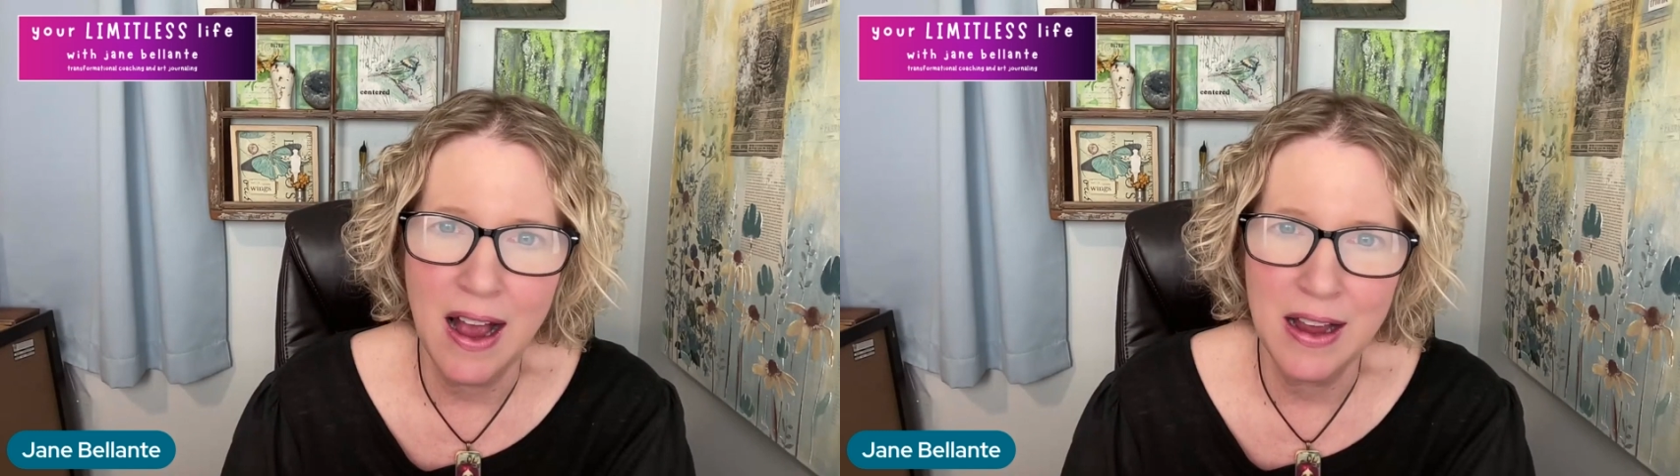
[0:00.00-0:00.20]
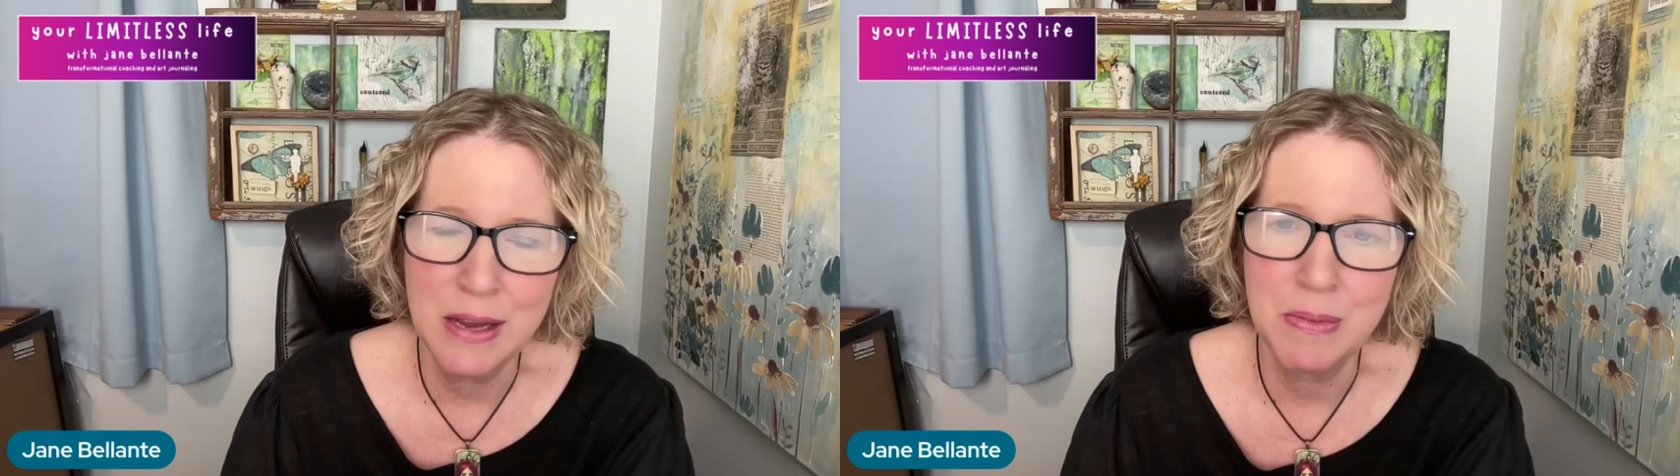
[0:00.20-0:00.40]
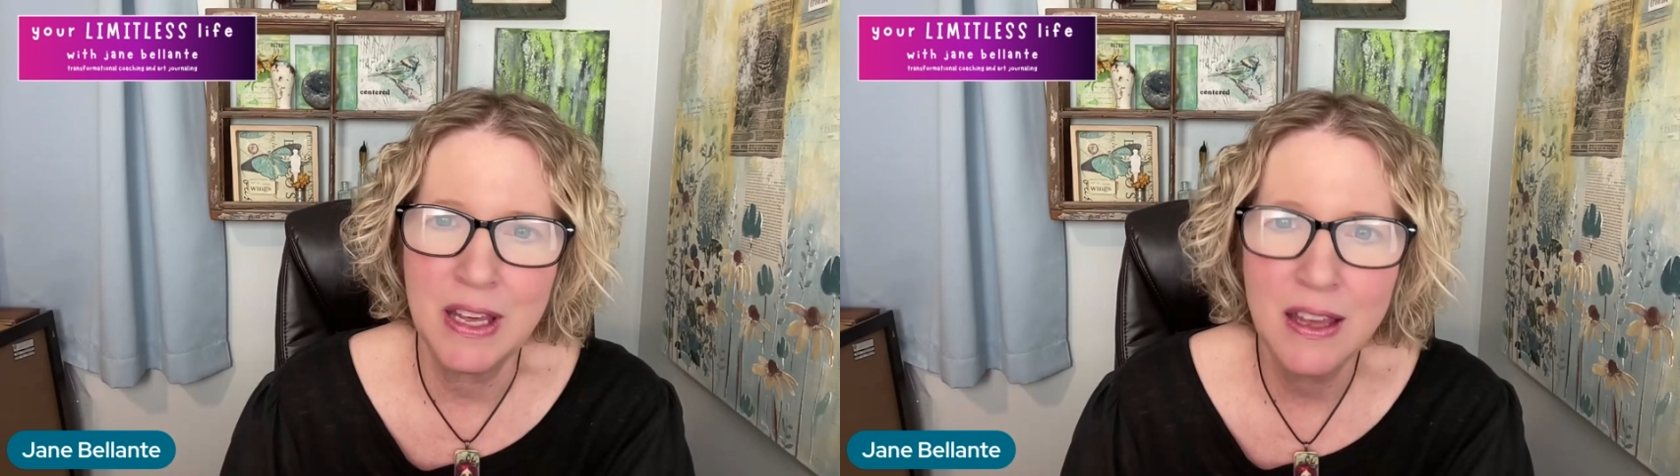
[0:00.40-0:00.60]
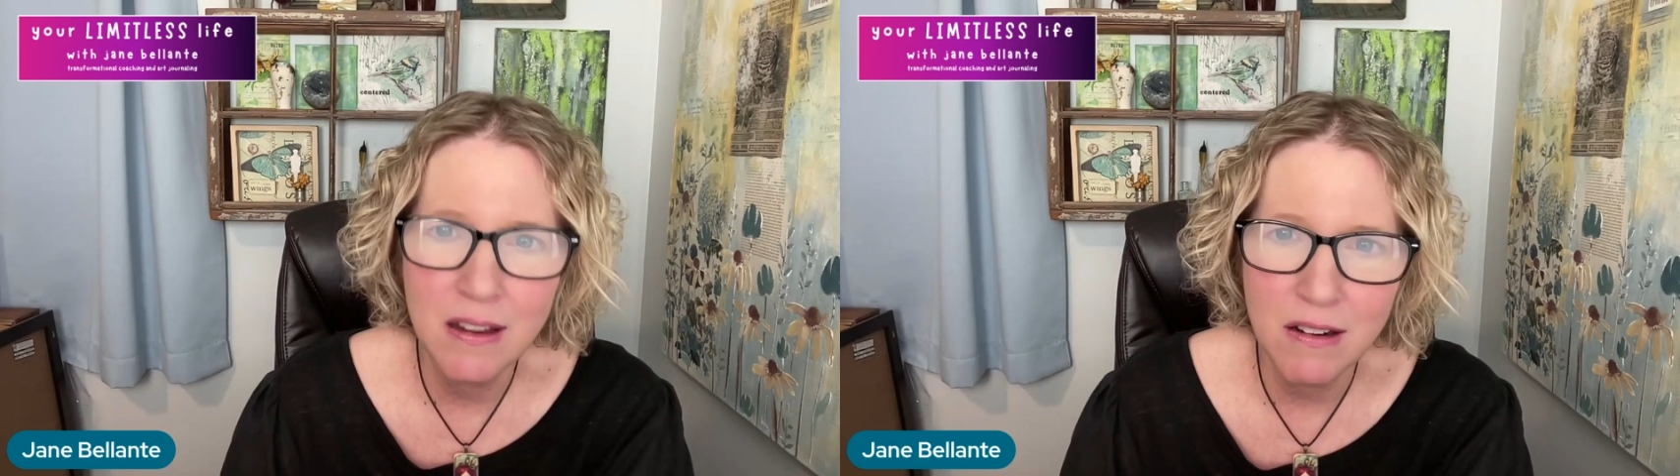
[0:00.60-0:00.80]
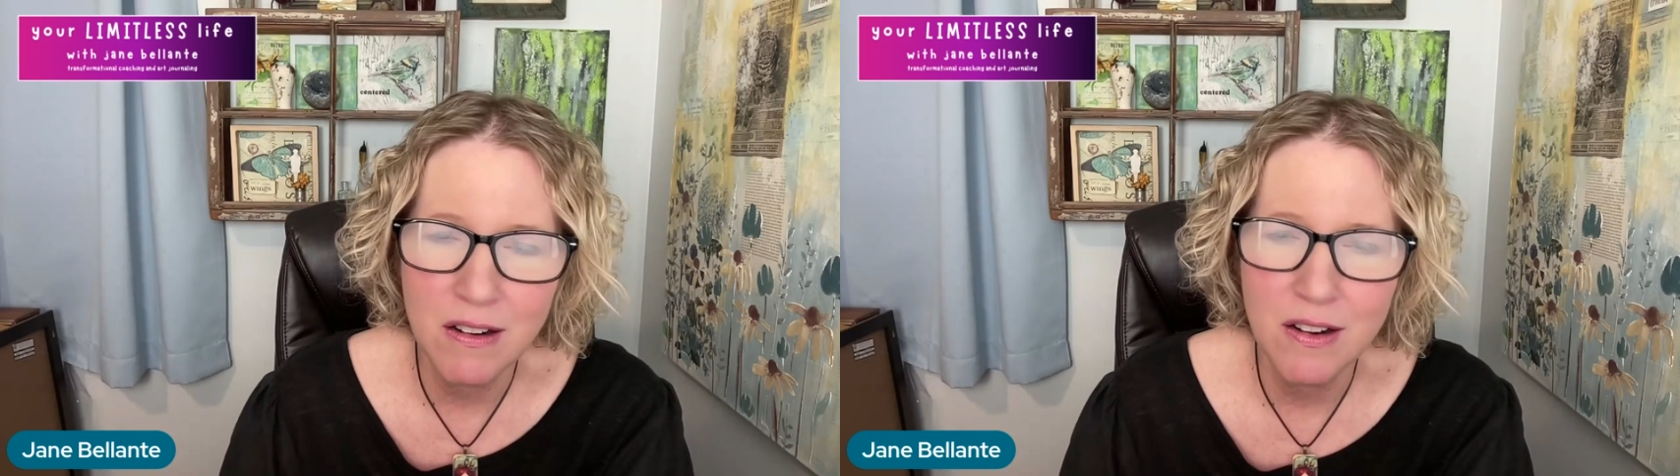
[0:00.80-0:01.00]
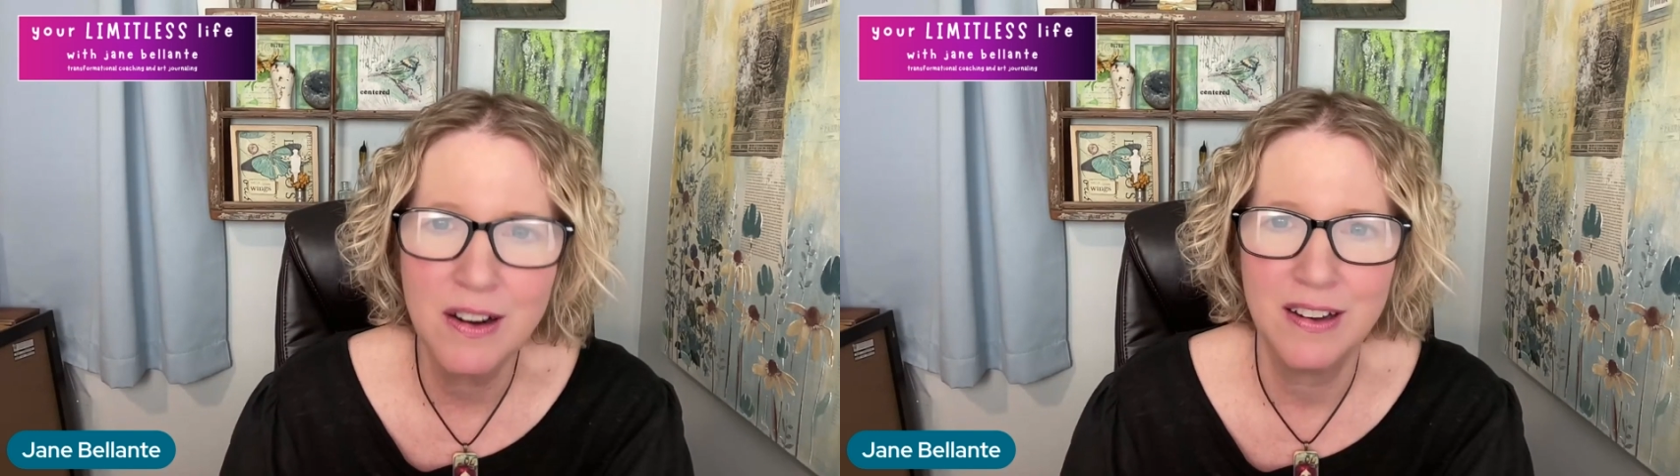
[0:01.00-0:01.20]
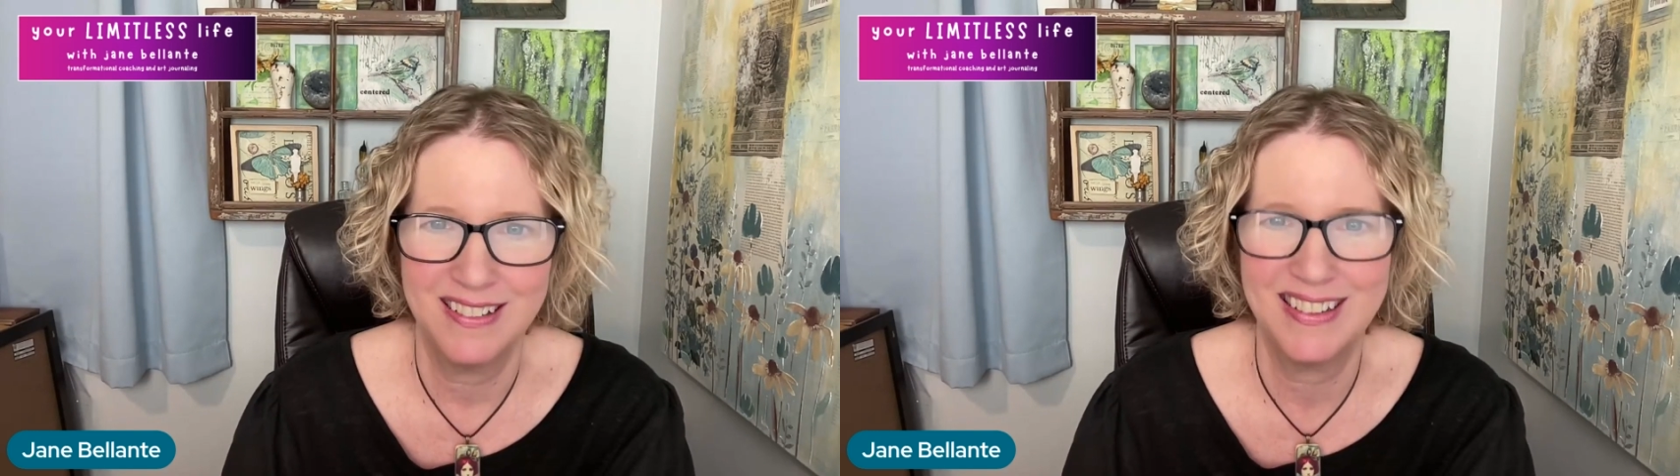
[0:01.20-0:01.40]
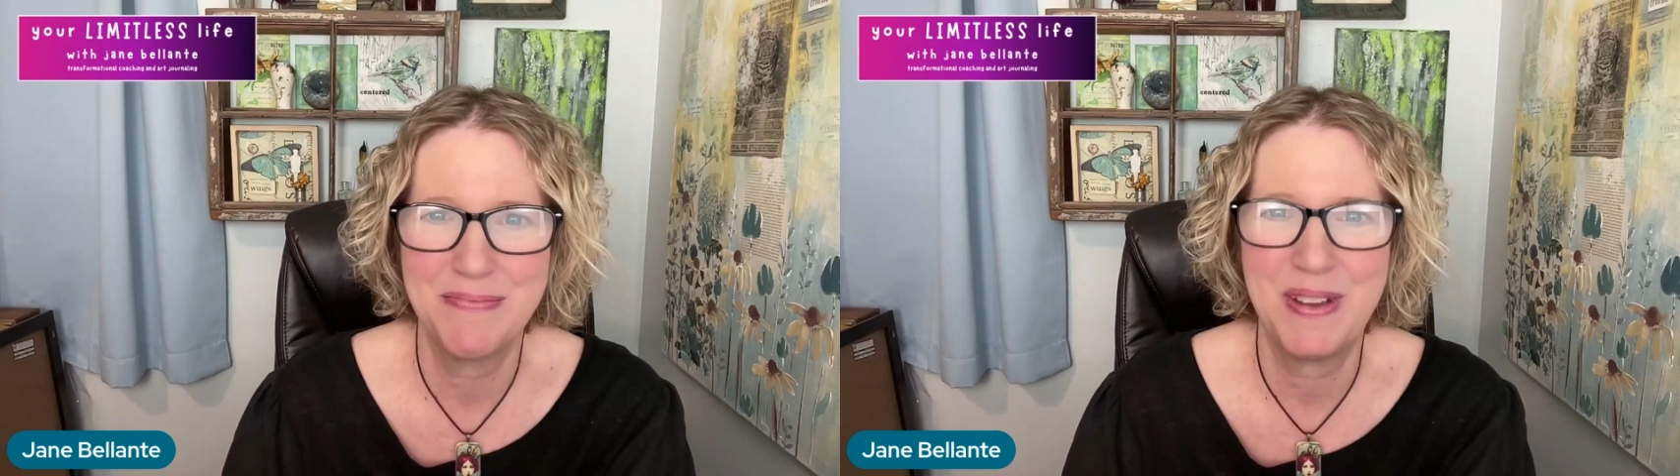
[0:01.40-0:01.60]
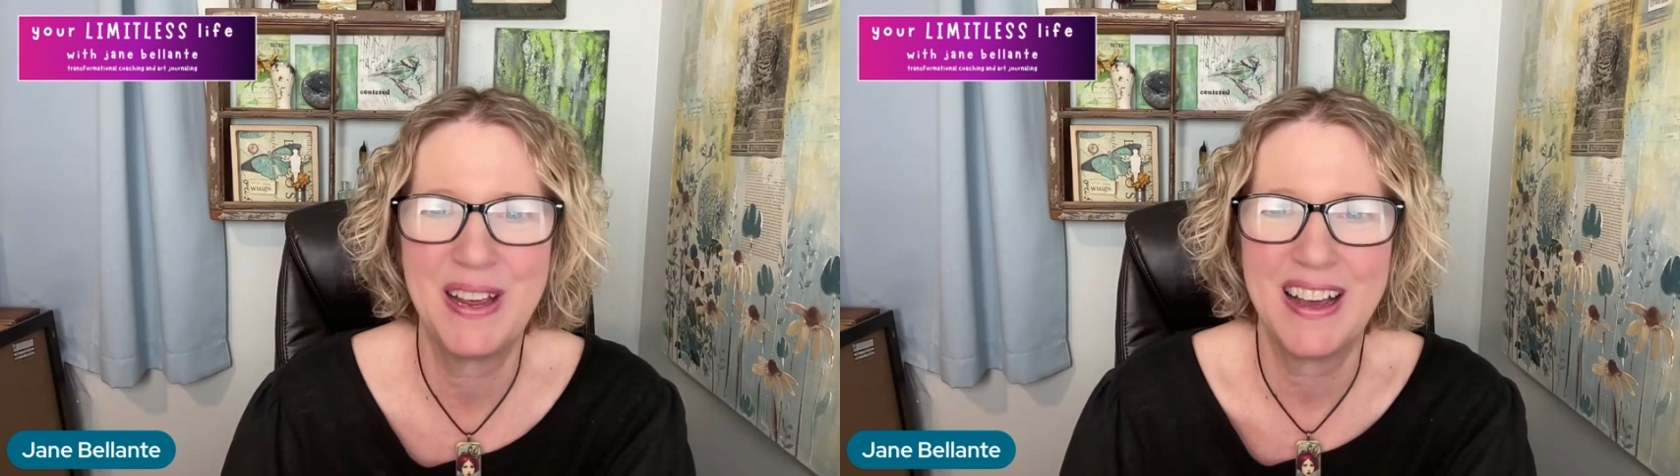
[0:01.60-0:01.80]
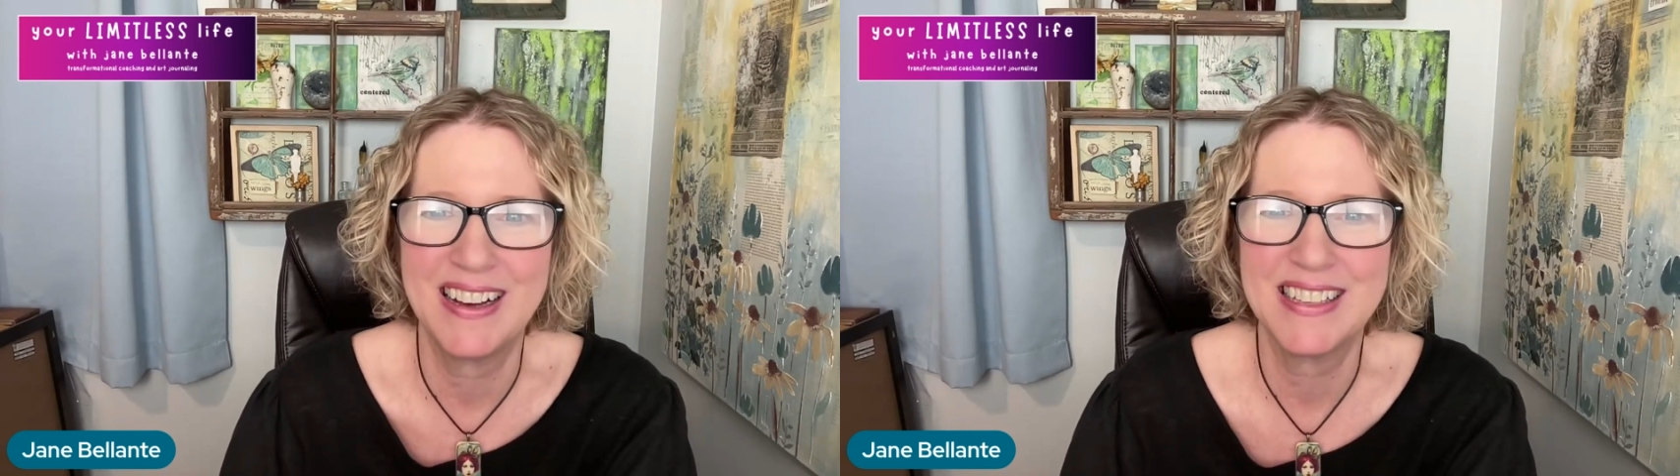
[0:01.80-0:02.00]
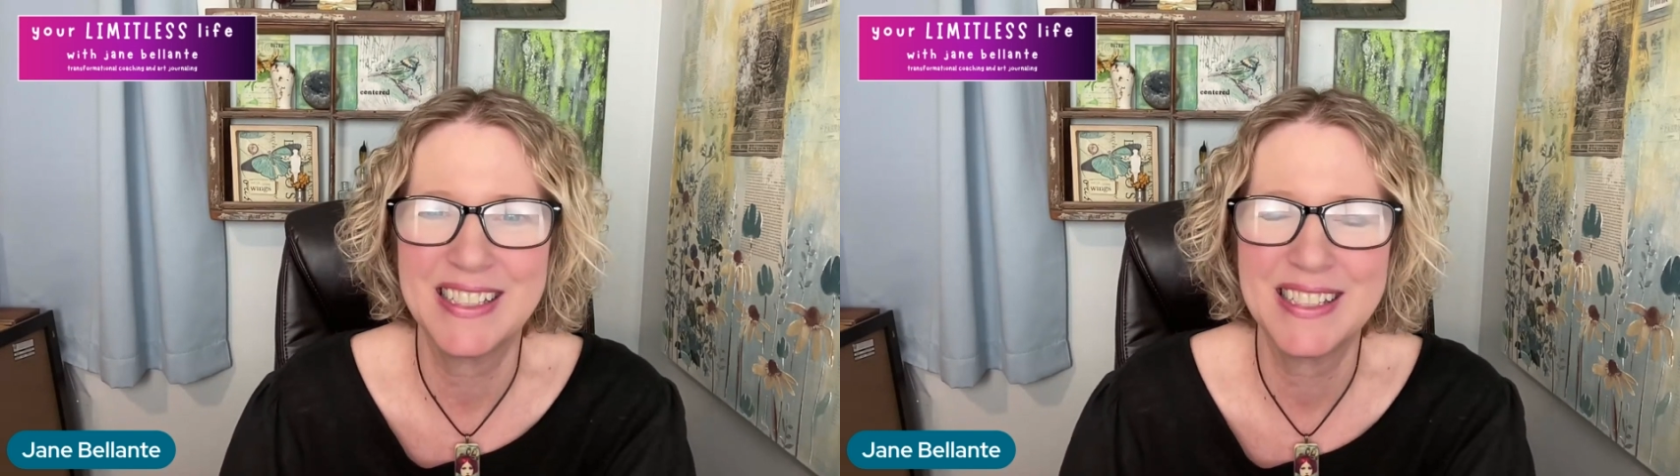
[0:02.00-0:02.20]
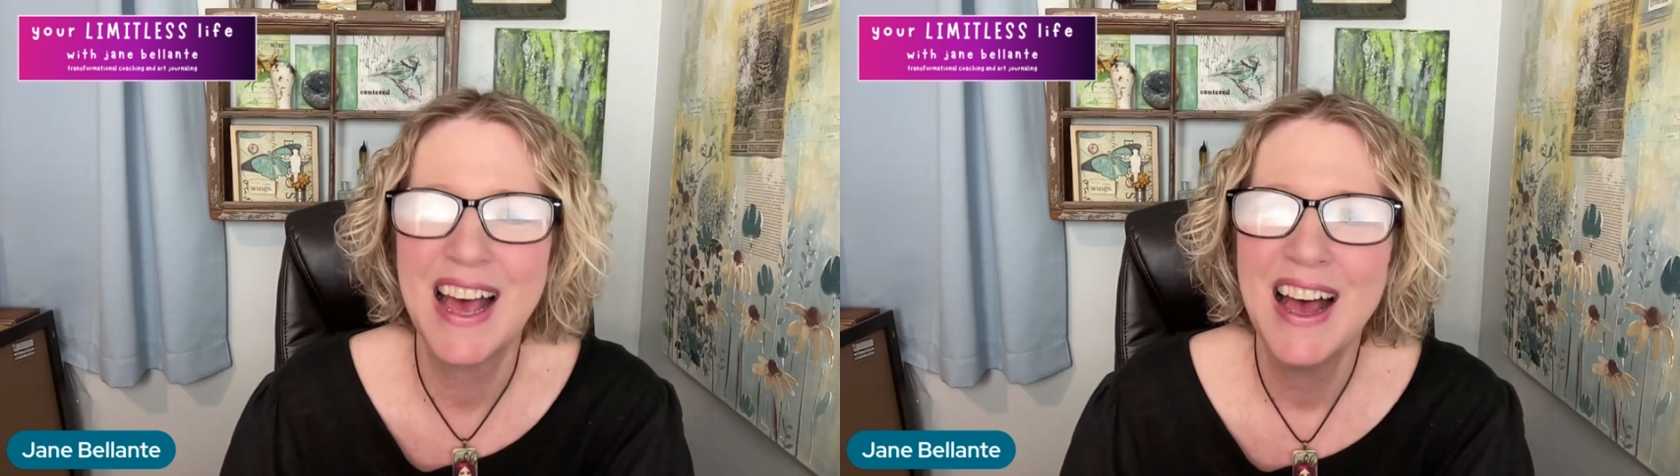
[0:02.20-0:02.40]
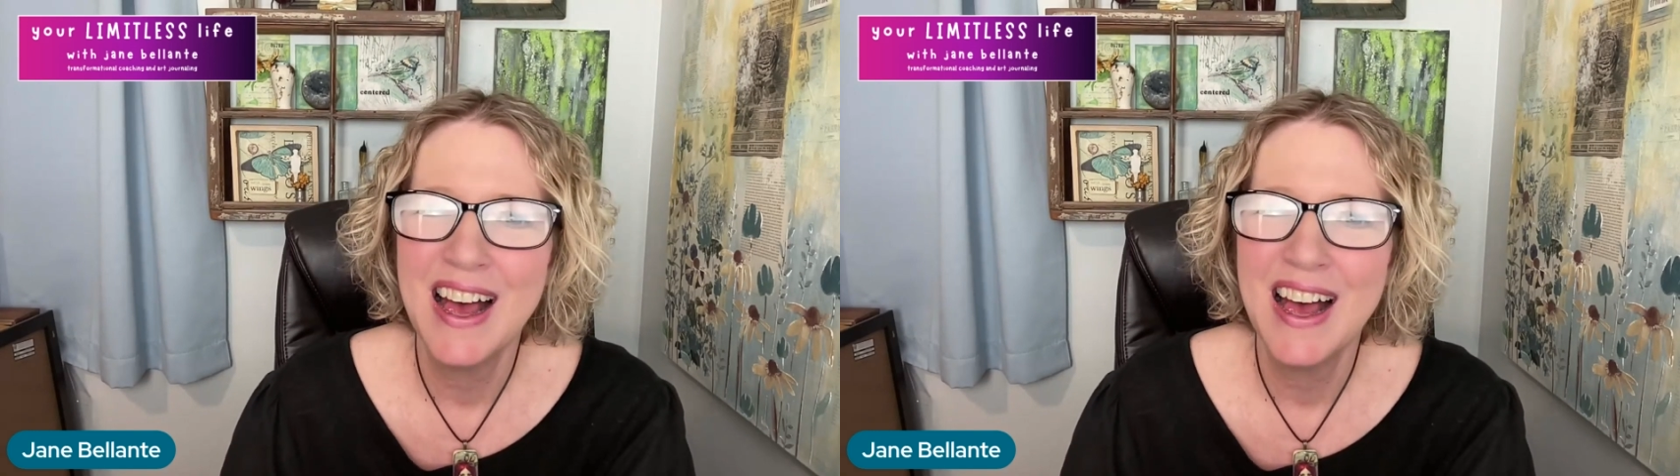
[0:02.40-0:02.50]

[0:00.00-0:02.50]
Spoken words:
I am here, because